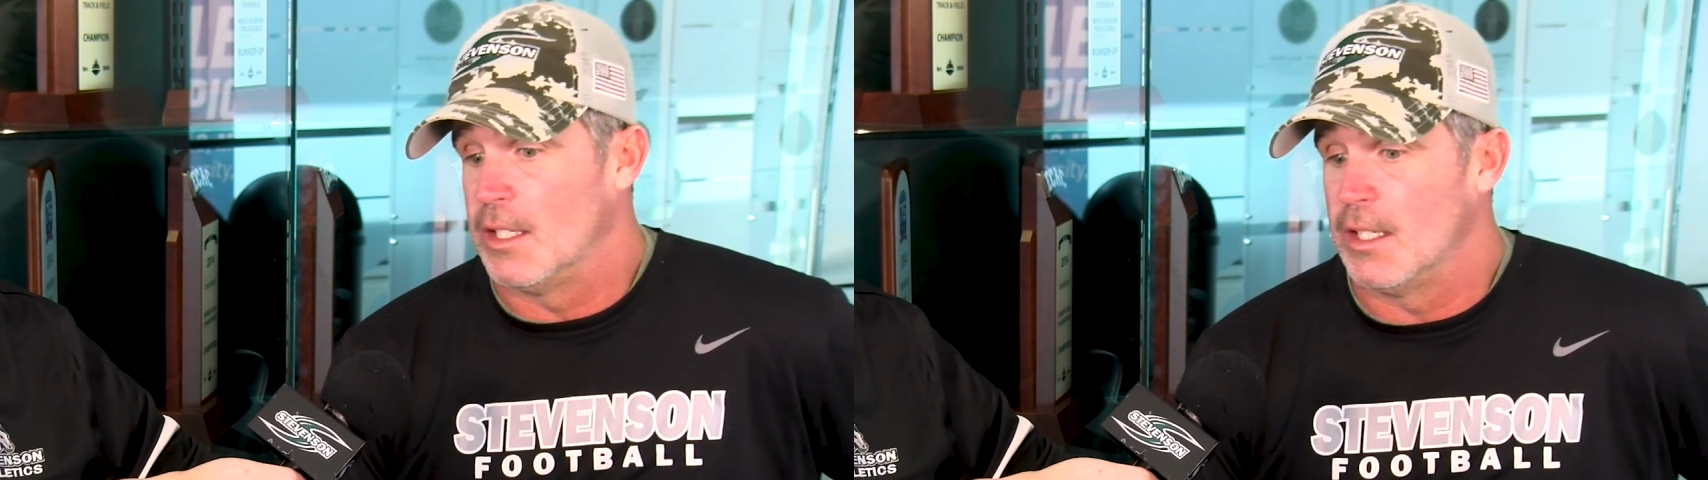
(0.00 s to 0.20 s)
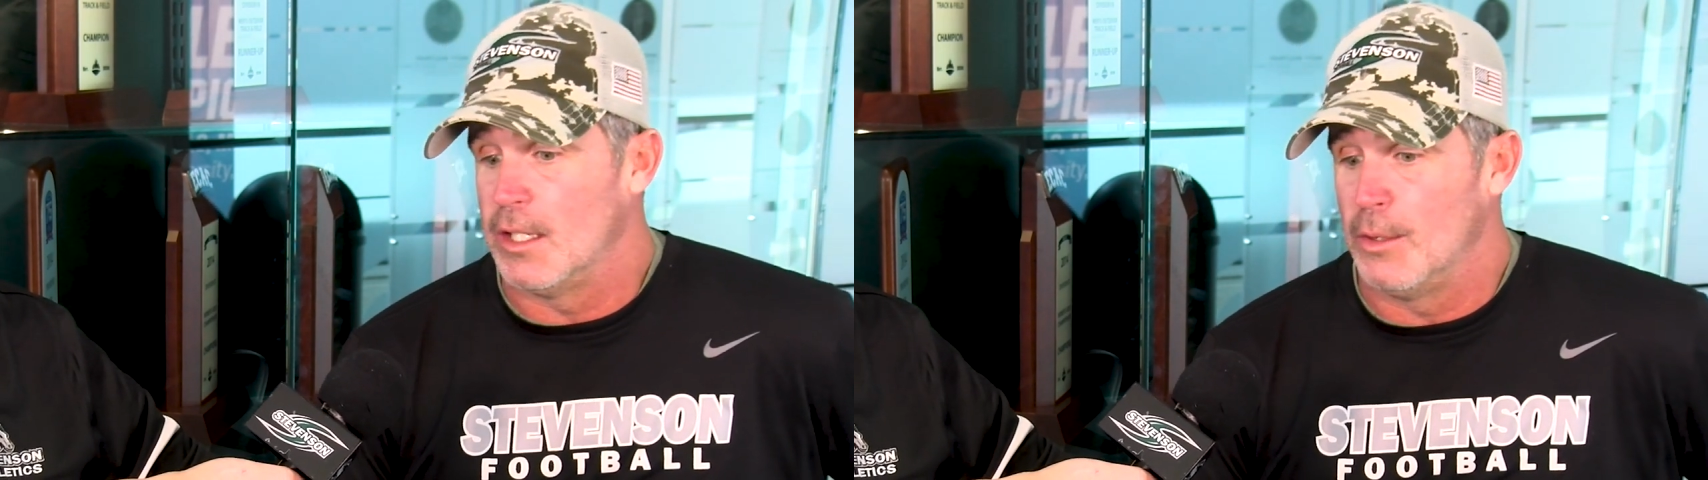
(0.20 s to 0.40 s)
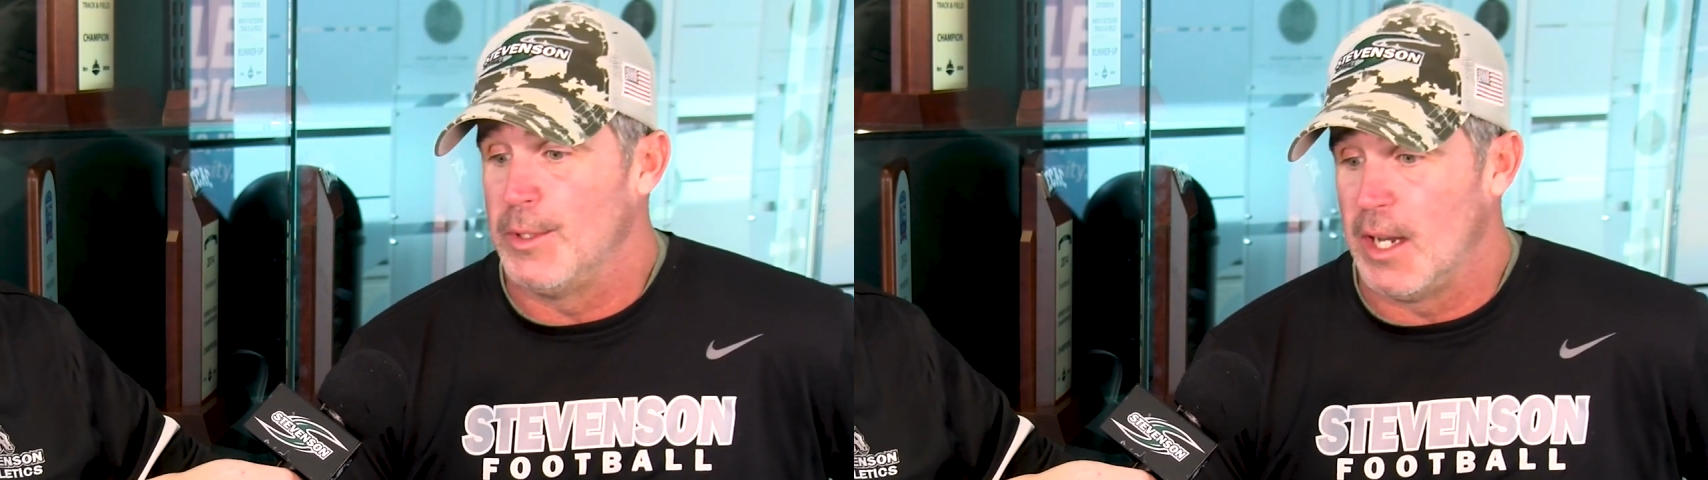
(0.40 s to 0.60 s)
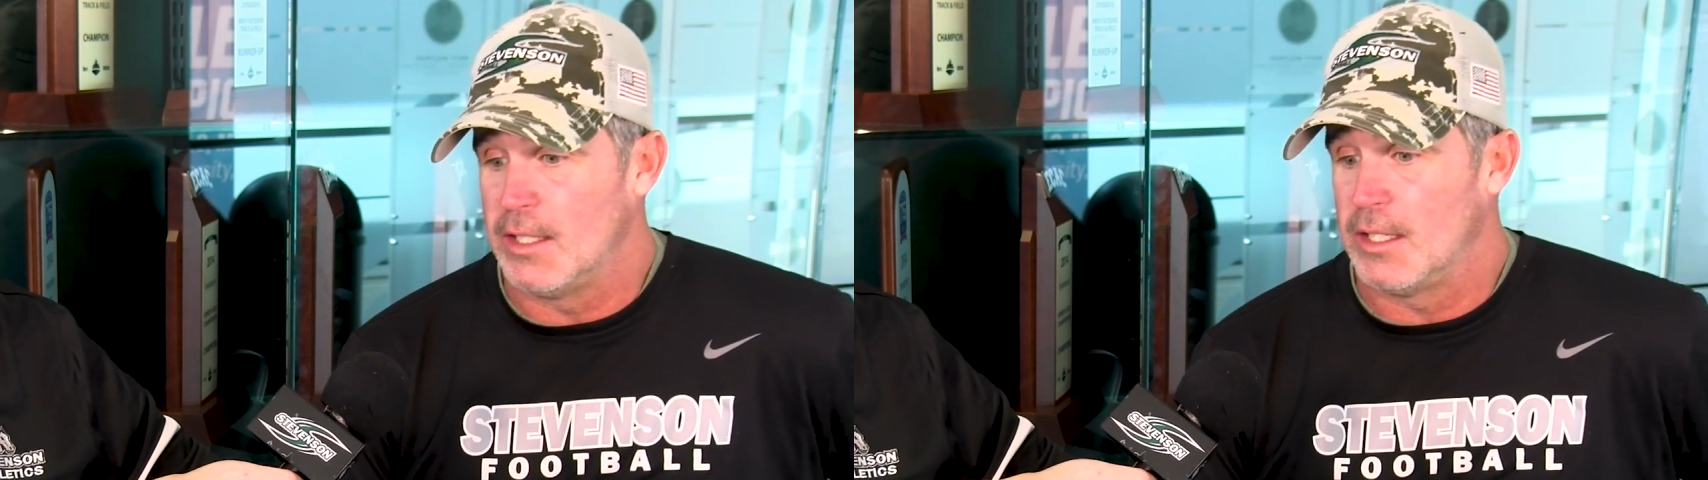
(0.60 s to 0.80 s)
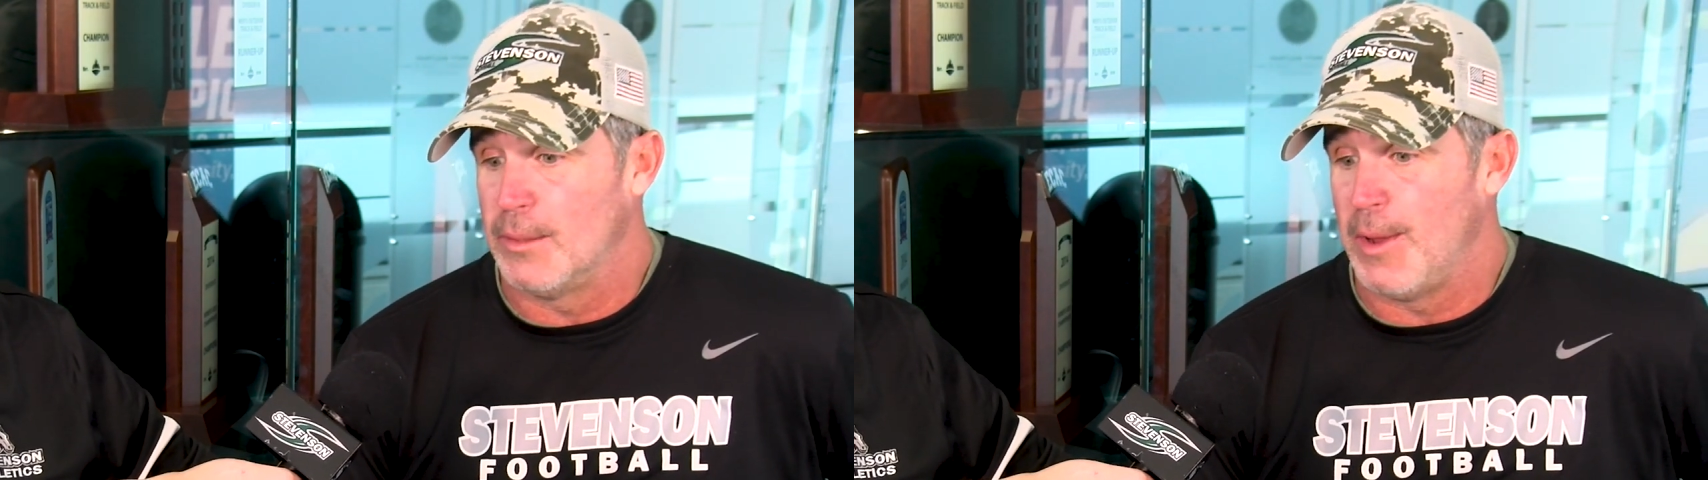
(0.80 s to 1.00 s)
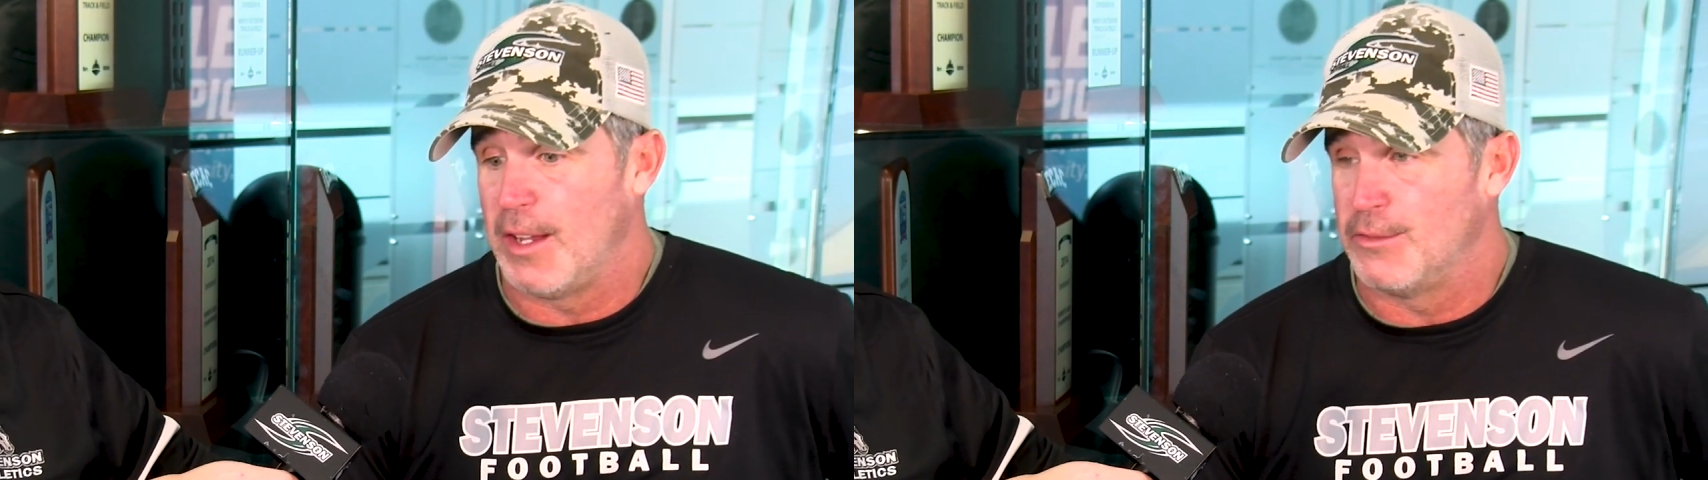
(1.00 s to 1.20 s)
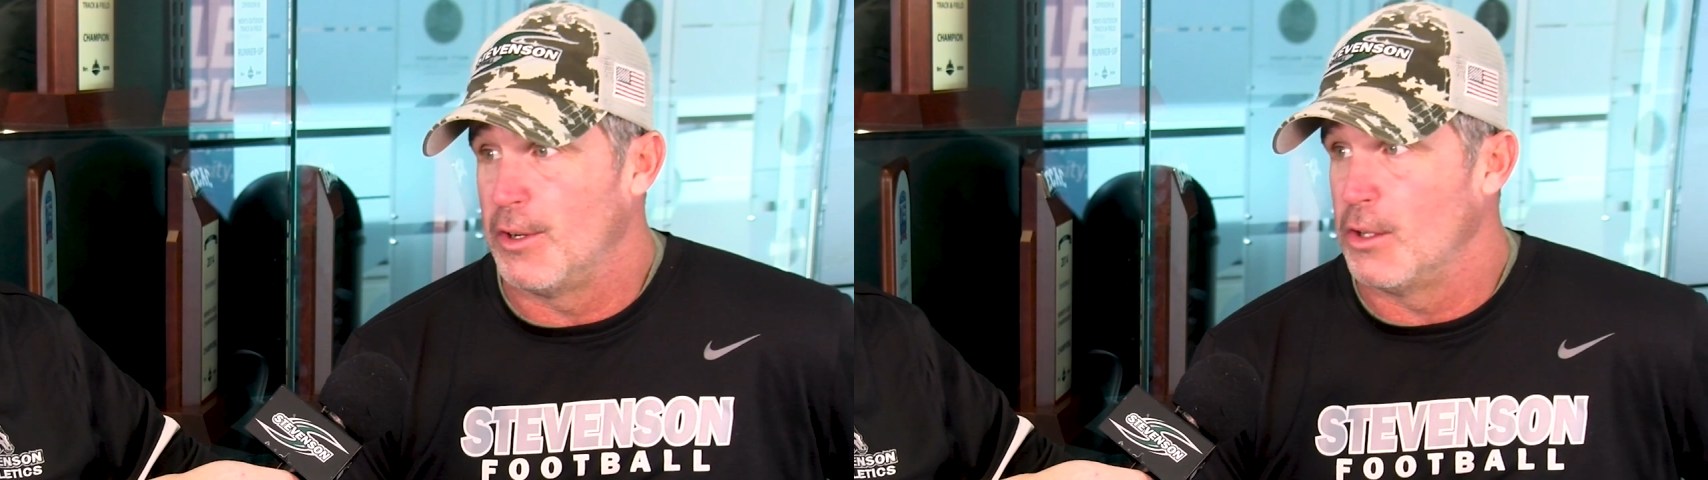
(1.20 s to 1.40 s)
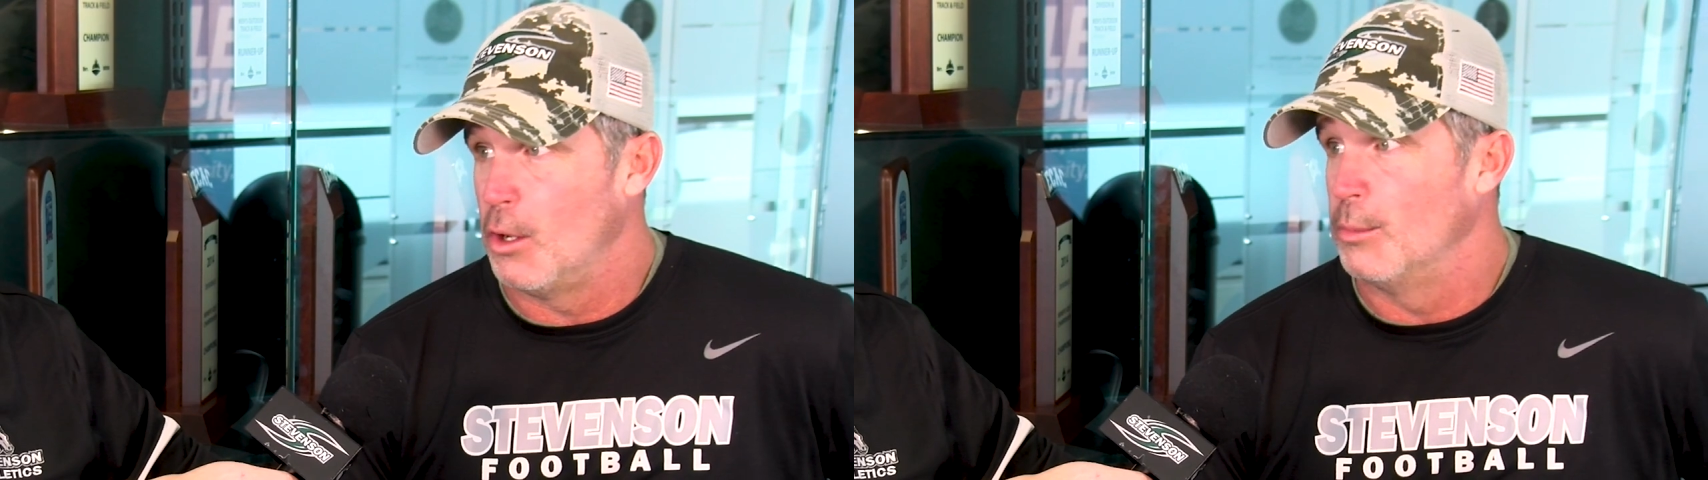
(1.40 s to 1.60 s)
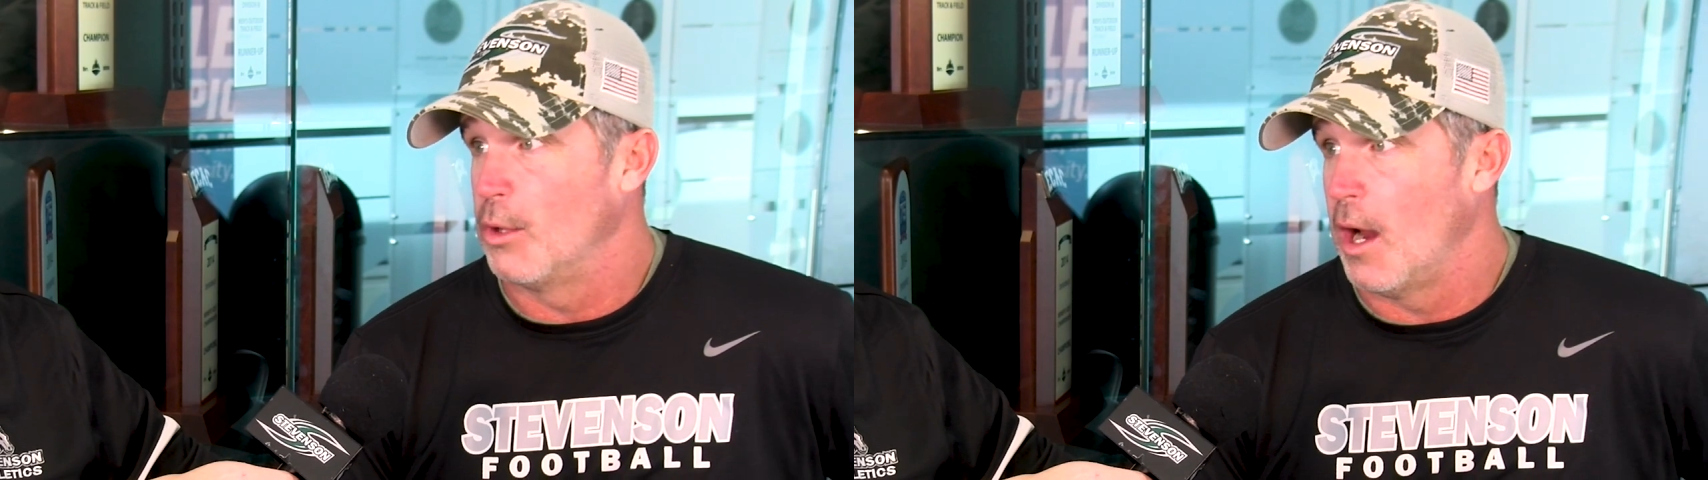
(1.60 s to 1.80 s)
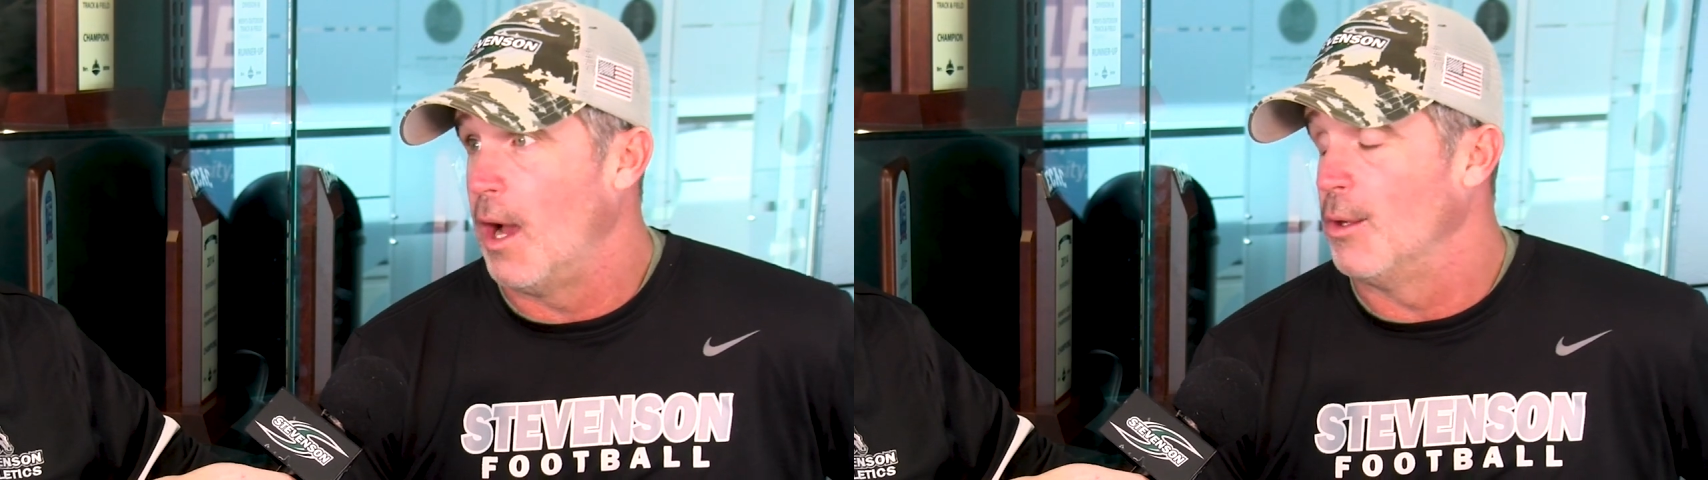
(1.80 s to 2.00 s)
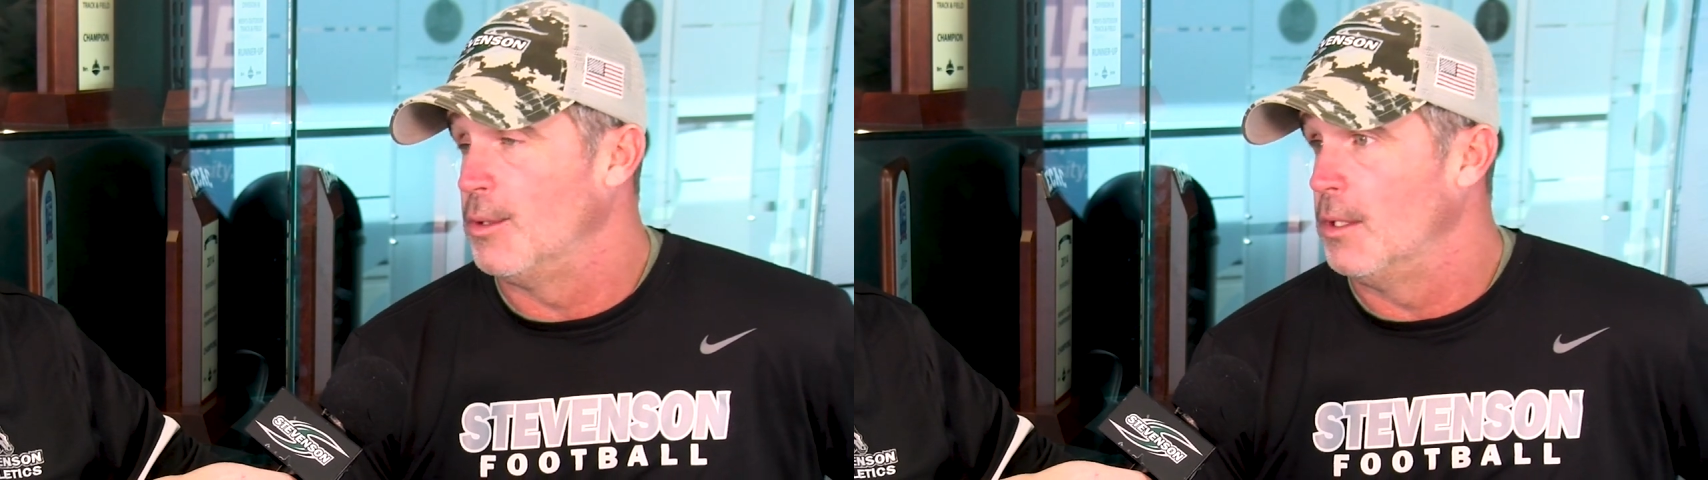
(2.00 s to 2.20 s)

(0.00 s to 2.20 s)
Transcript: It'll be nice to get back in front of the home crowd.